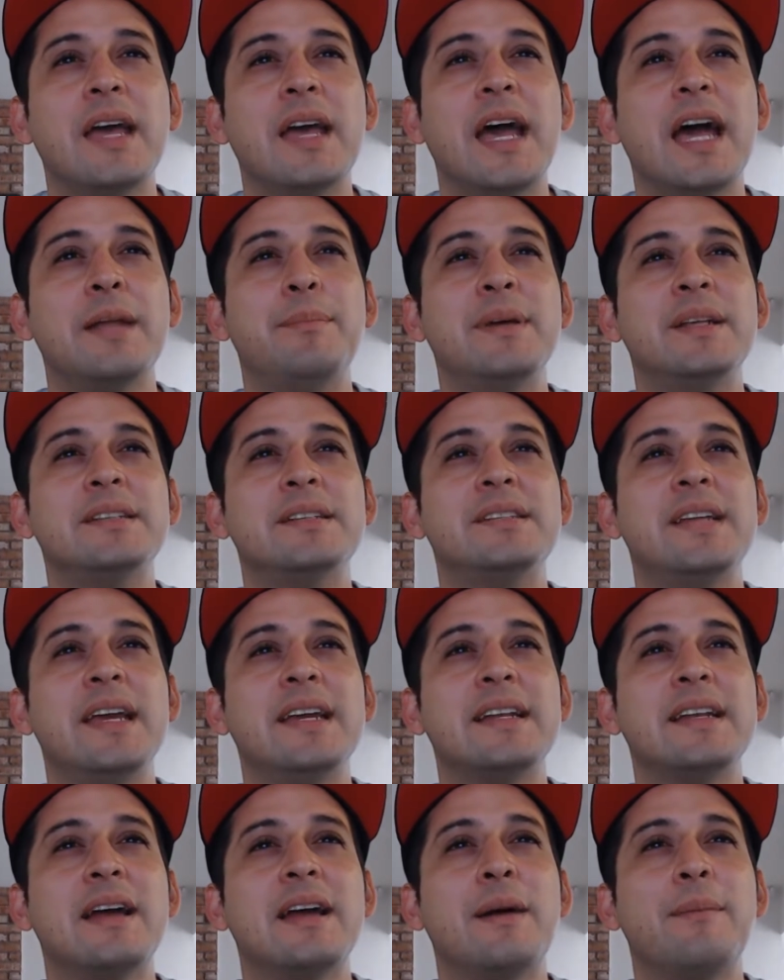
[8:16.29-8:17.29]
had been
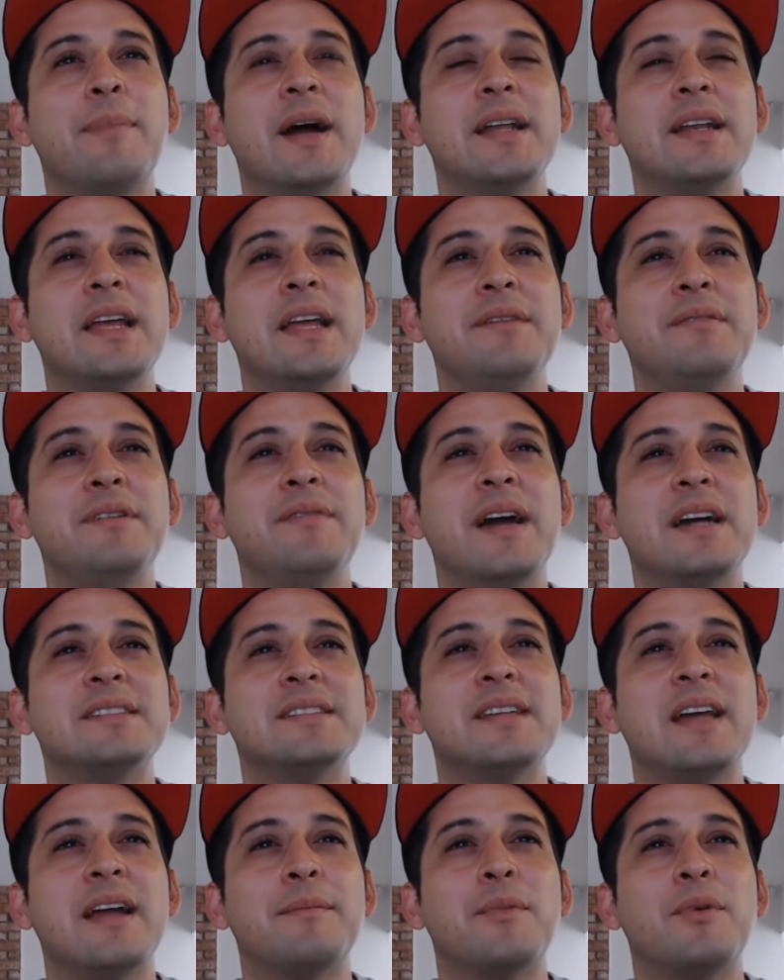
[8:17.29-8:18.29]
taken down by a Navy
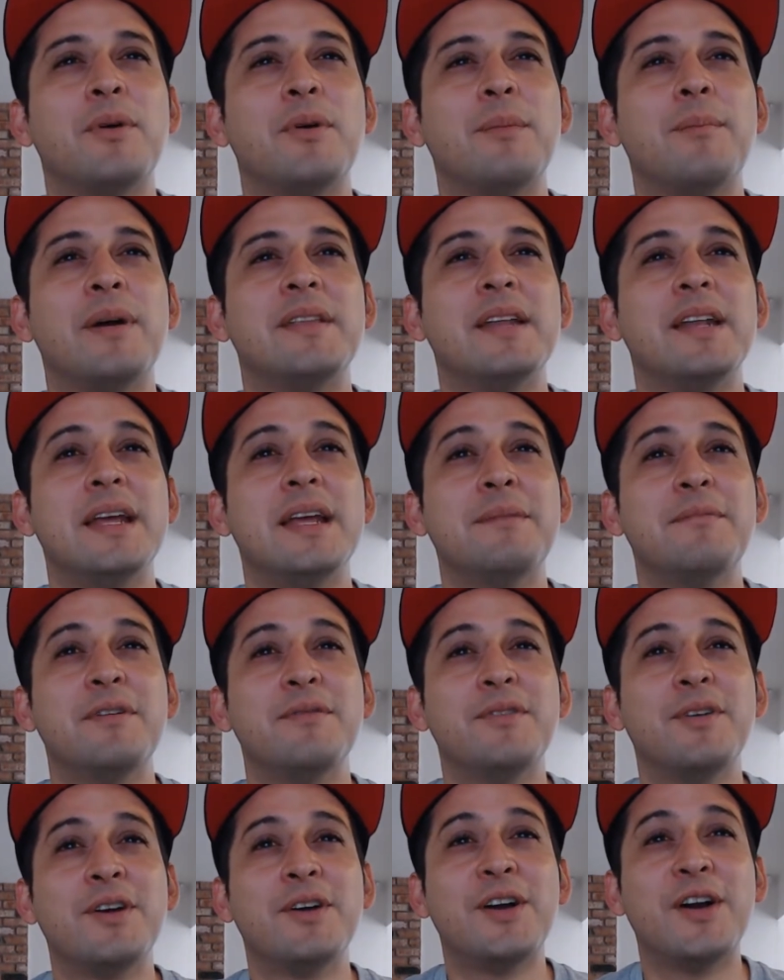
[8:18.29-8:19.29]
Vice Admiral by the name
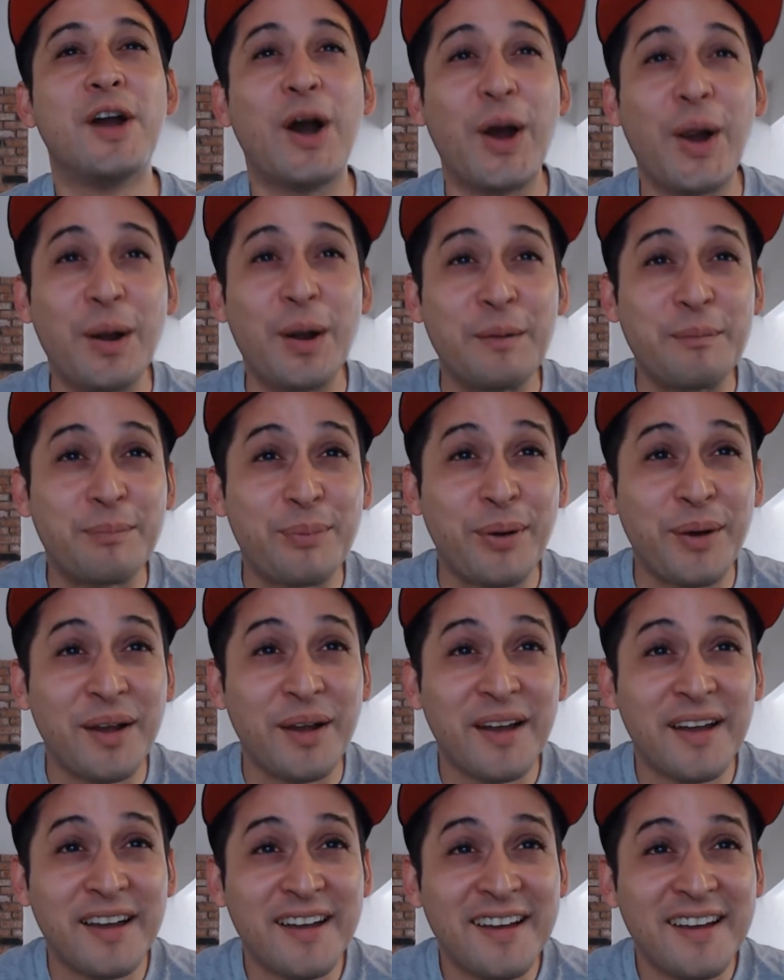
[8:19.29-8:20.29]
of Garp.
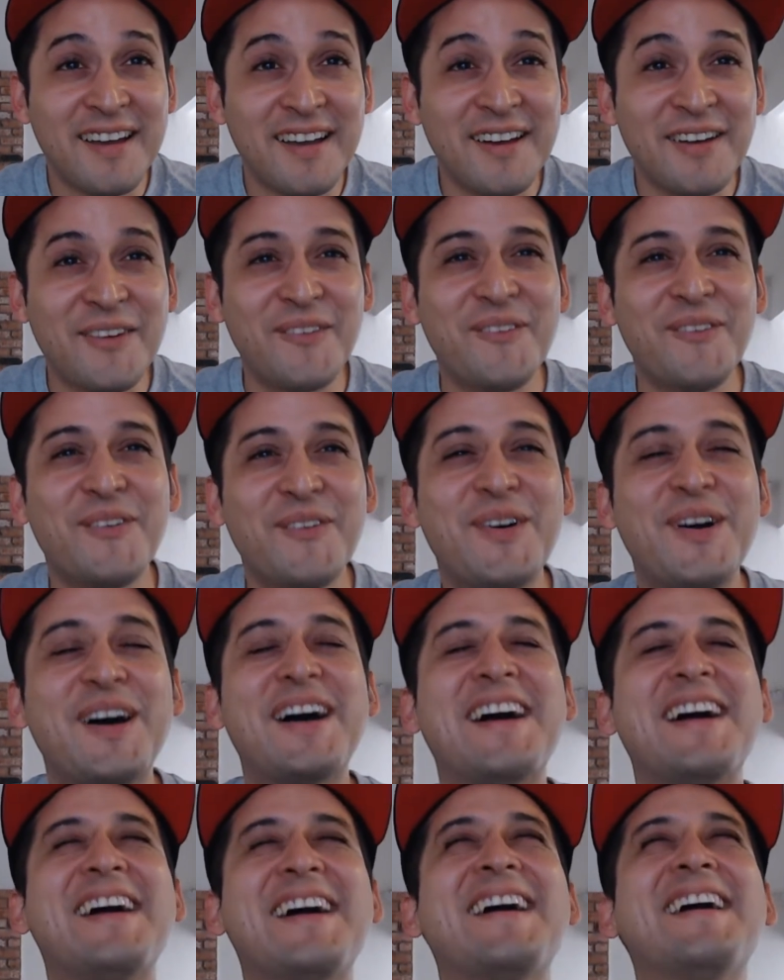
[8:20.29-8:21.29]

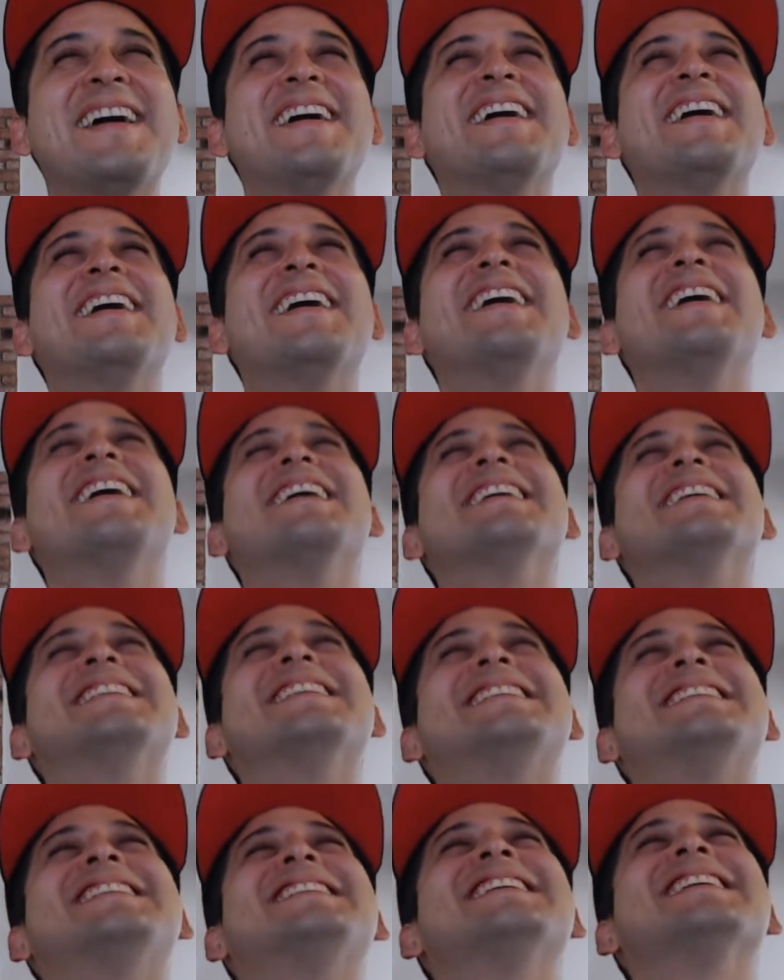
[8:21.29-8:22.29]
What?